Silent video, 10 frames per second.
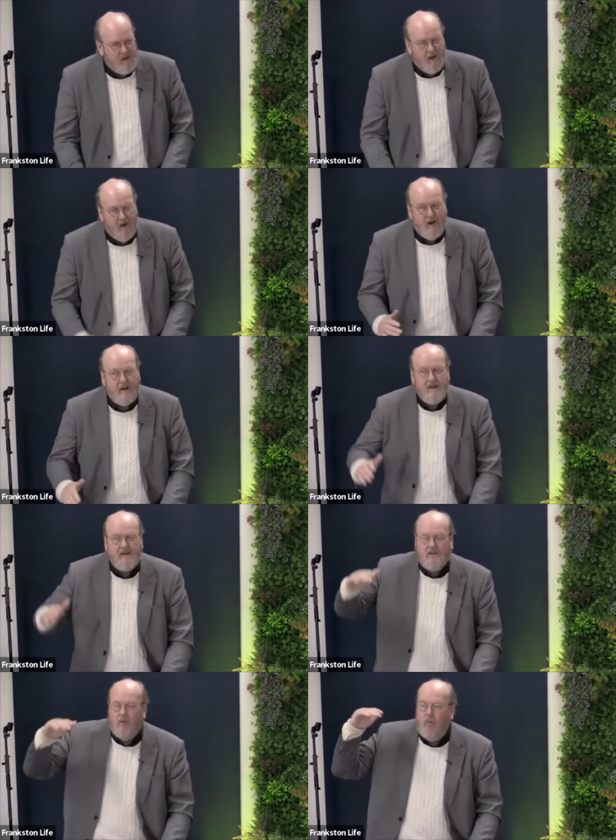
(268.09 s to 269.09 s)
And I
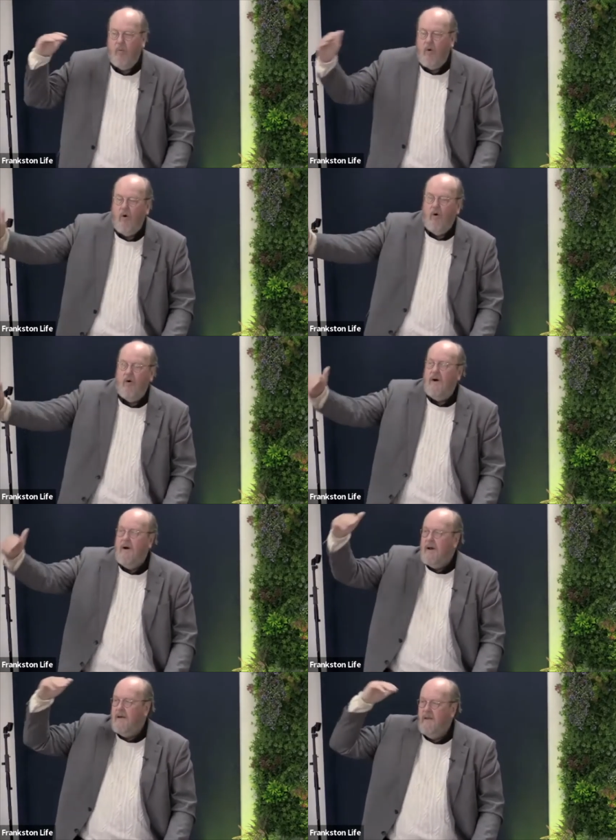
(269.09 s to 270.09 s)
need to war
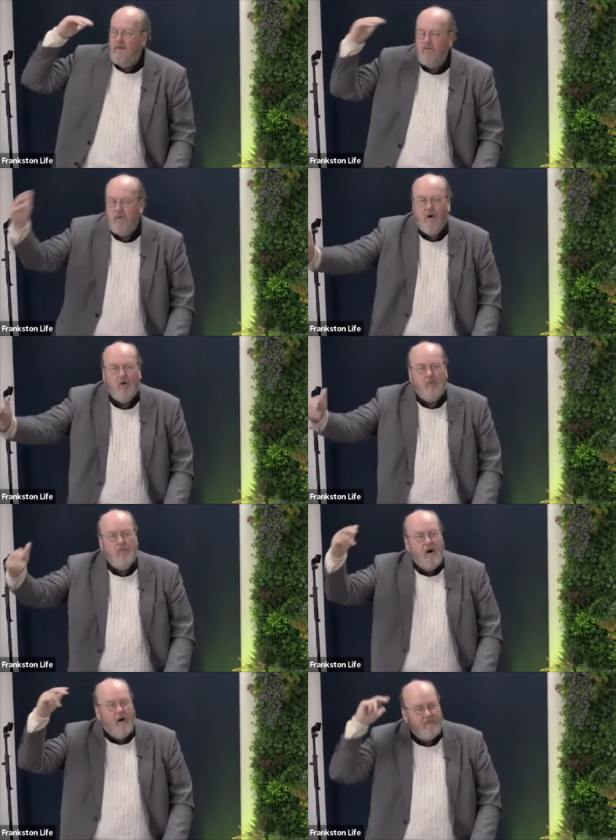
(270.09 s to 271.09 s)
in the realm
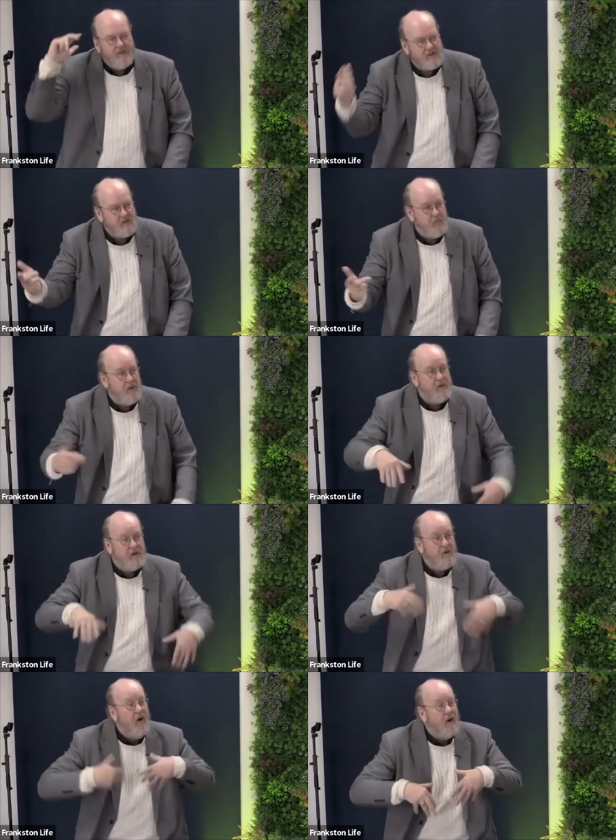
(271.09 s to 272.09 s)
of the spirit,
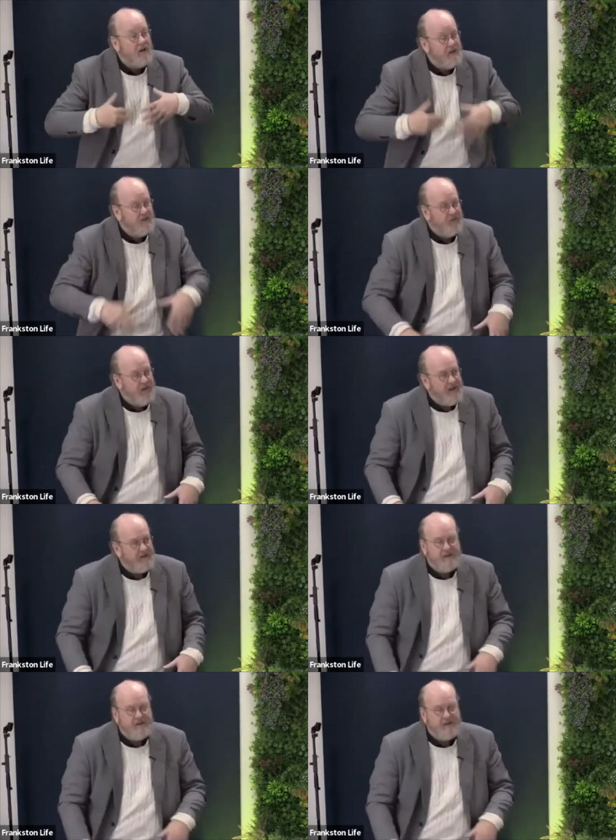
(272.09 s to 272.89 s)
not in the flesh.